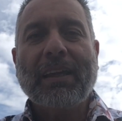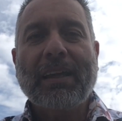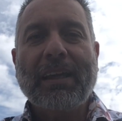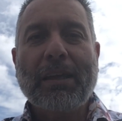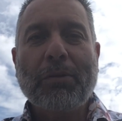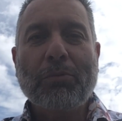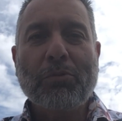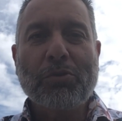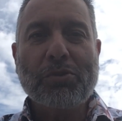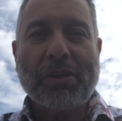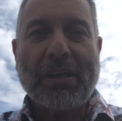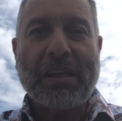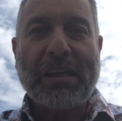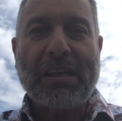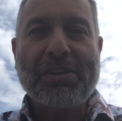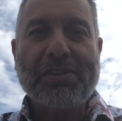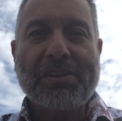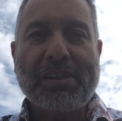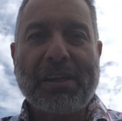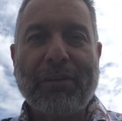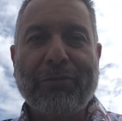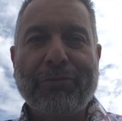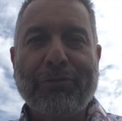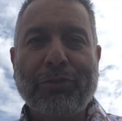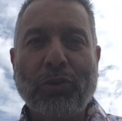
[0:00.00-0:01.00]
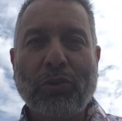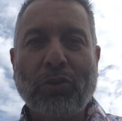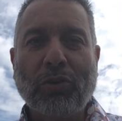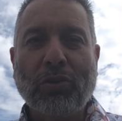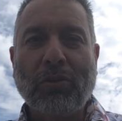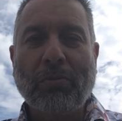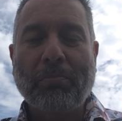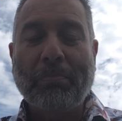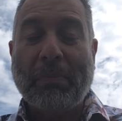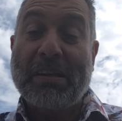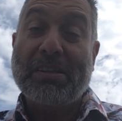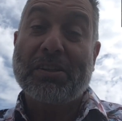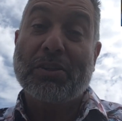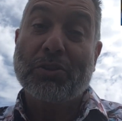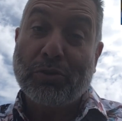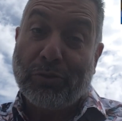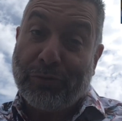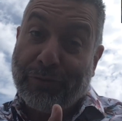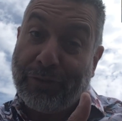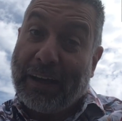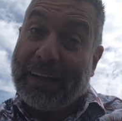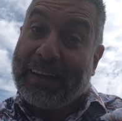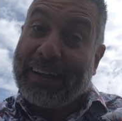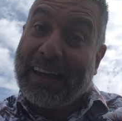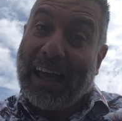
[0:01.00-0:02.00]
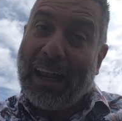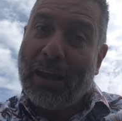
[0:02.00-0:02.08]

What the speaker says: it was easier for Messi to find